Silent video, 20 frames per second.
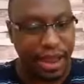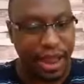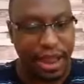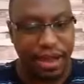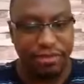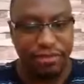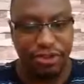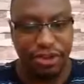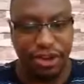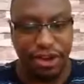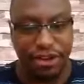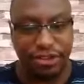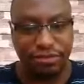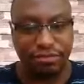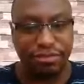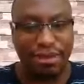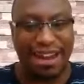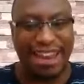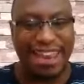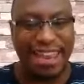for years.
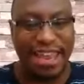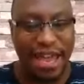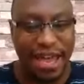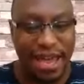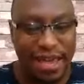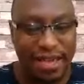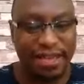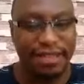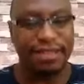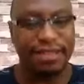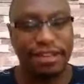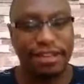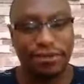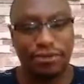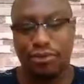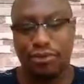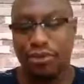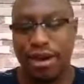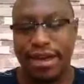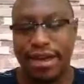But they that
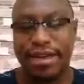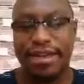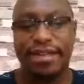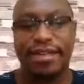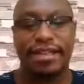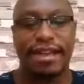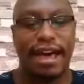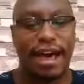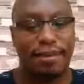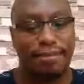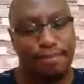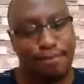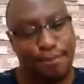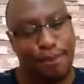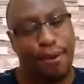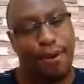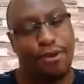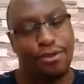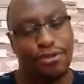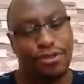wait
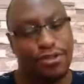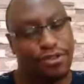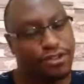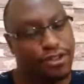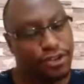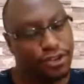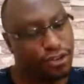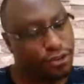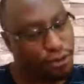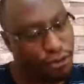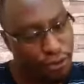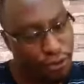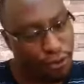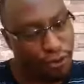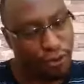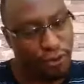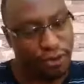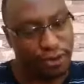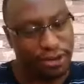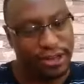upon the
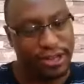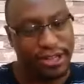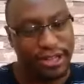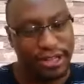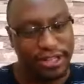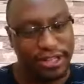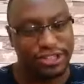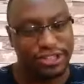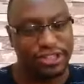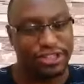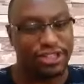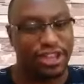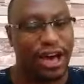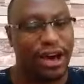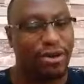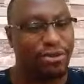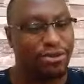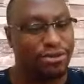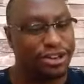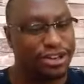Lord
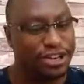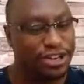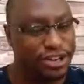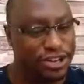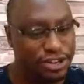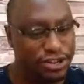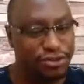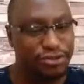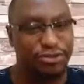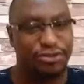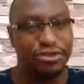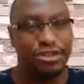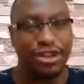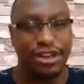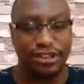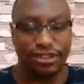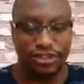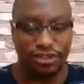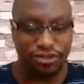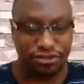shall renew
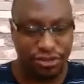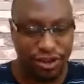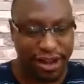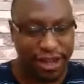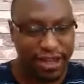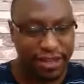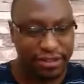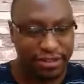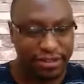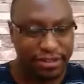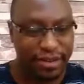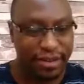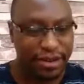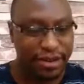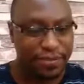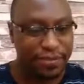their strength.